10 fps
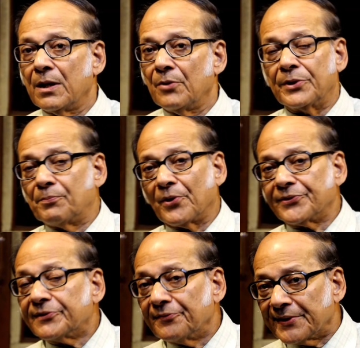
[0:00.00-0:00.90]
with
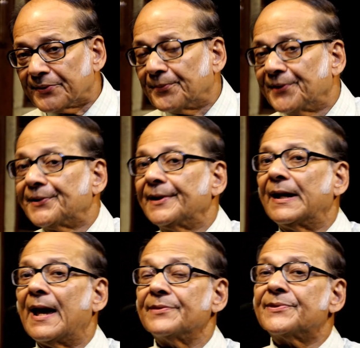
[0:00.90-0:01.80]
positive
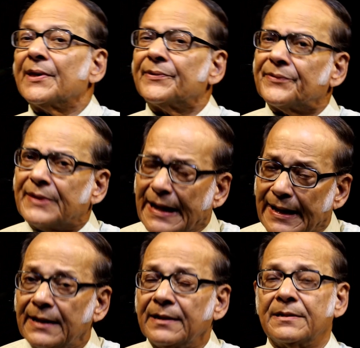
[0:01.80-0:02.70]
expression and
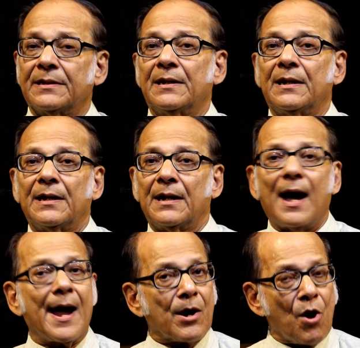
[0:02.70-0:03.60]
sustained
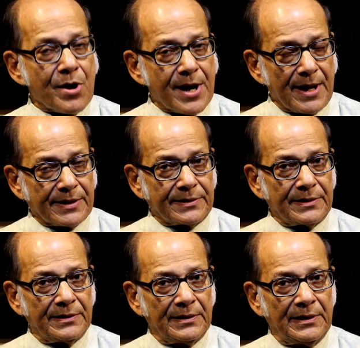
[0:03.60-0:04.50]
eye contact.
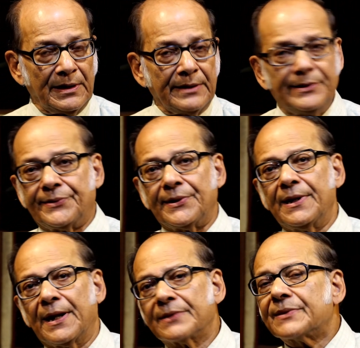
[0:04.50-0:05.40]
This
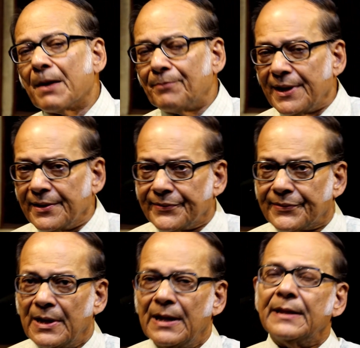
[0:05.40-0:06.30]
indicates
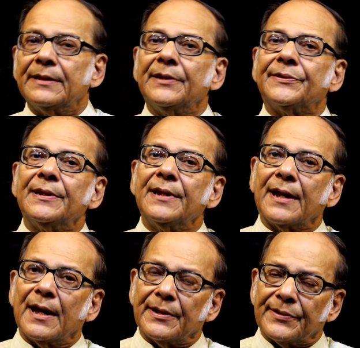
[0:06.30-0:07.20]
happiness. This
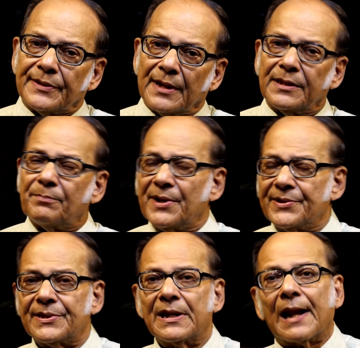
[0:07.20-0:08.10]
indicates that the
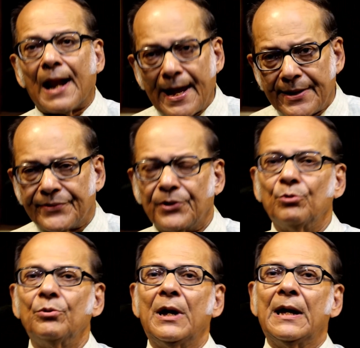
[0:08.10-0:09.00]
person likes
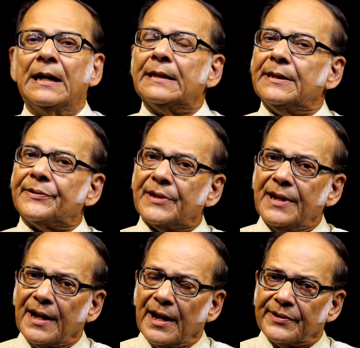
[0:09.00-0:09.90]
you. This
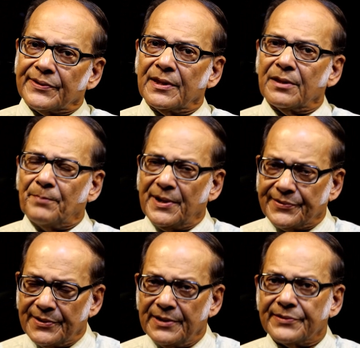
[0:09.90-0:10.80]
indicates that the
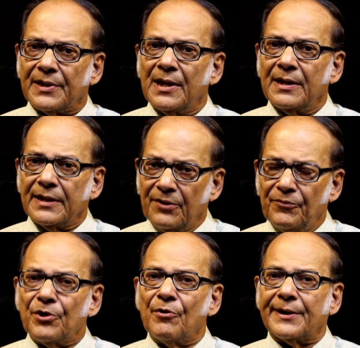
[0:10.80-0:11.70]
person is
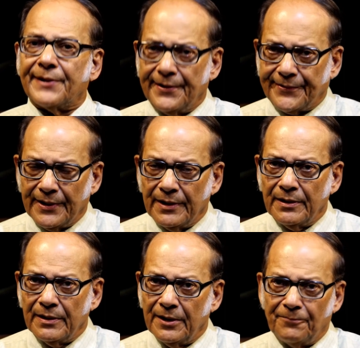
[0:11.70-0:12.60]
giving you
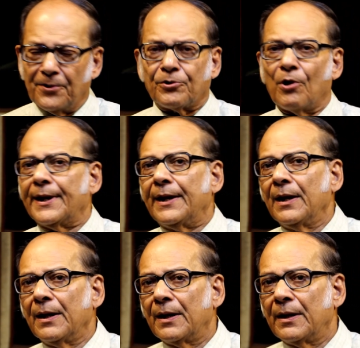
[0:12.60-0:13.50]
attention if you're talking.